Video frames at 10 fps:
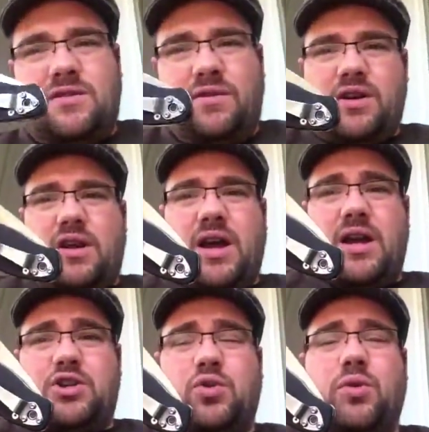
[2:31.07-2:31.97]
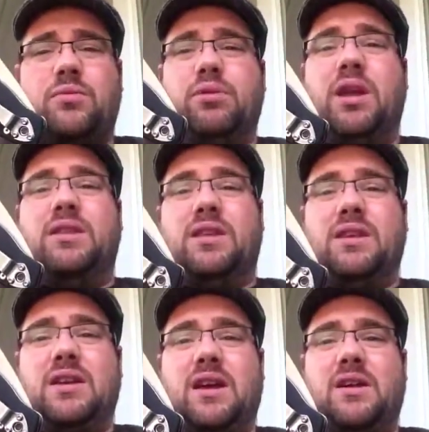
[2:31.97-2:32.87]
a very shorter blade
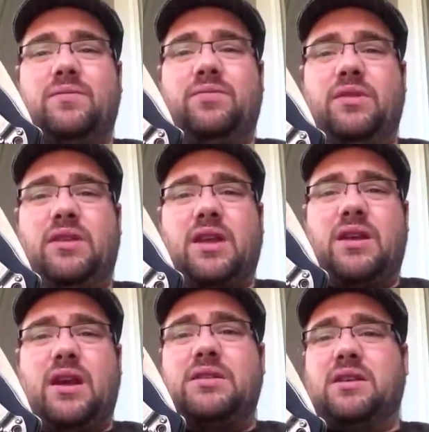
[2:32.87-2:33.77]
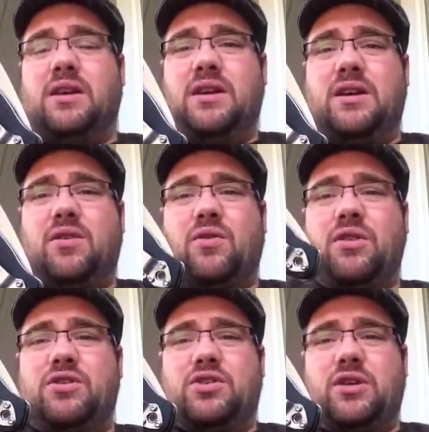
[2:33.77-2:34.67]
than a Delica or
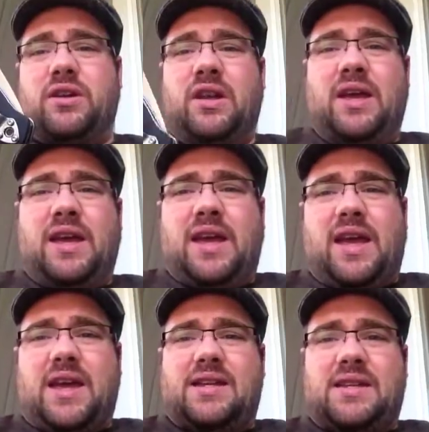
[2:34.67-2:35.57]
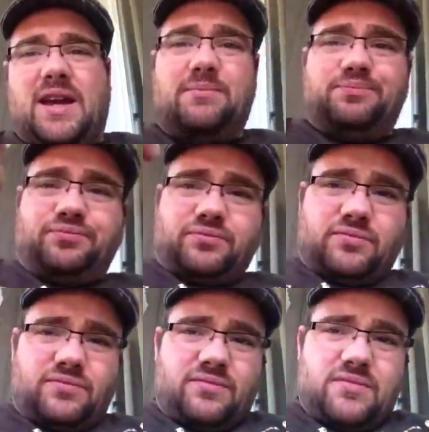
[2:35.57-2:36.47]
an Enduro. And
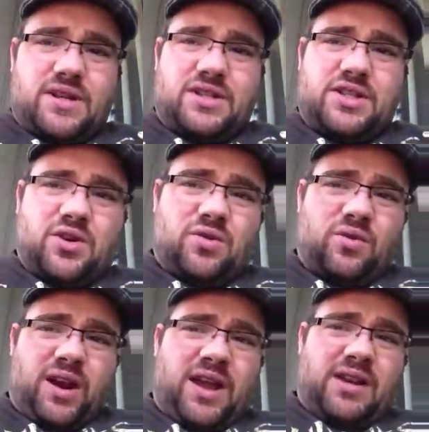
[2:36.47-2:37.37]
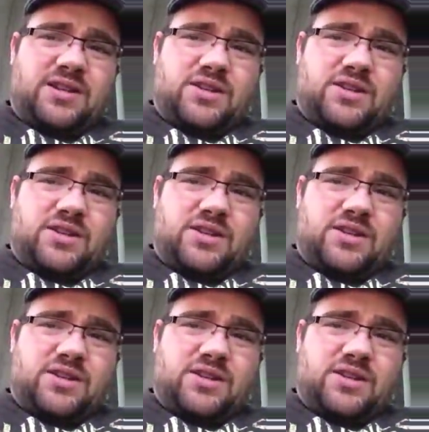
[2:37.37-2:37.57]
so what I had to